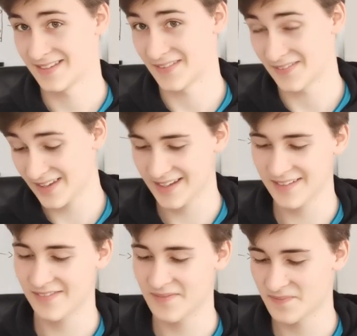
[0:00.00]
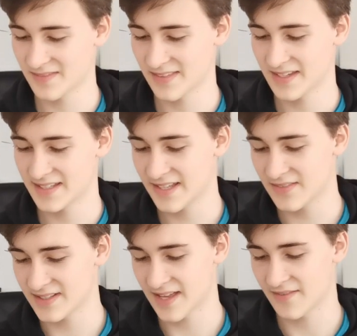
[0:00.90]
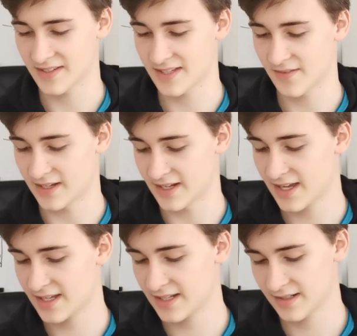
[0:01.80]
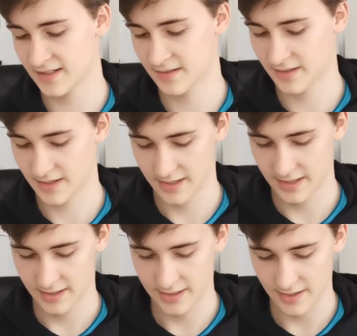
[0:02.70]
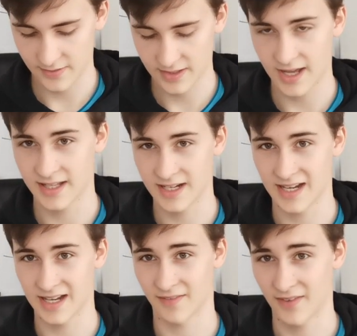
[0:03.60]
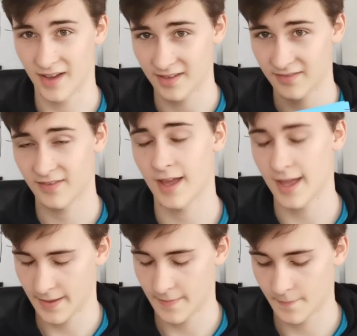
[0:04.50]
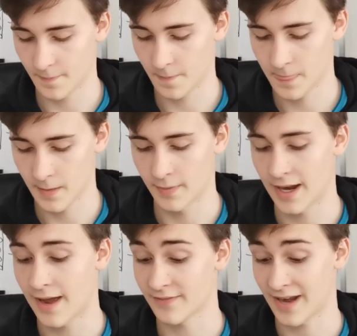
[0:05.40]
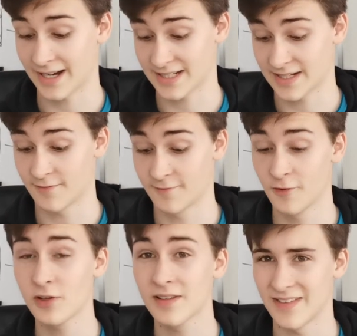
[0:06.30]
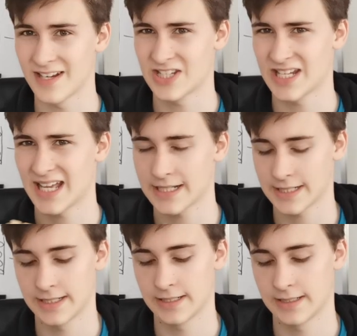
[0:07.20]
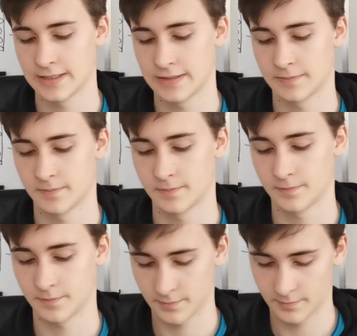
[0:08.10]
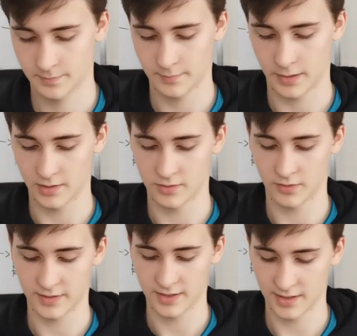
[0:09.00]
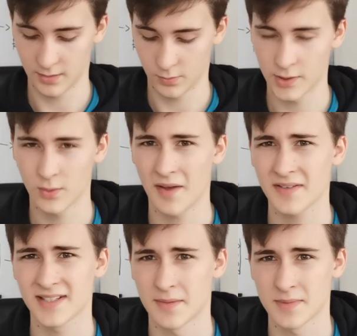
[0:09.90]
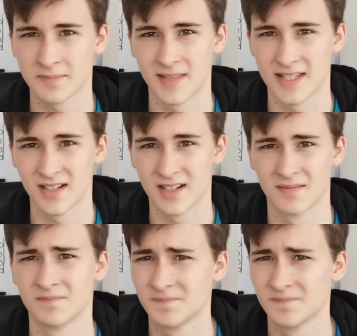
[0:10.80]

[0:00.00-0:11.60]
75, 77, 79, 79 and 85. But I haven't actually fully finished yet, because obviously we don't have exams this year.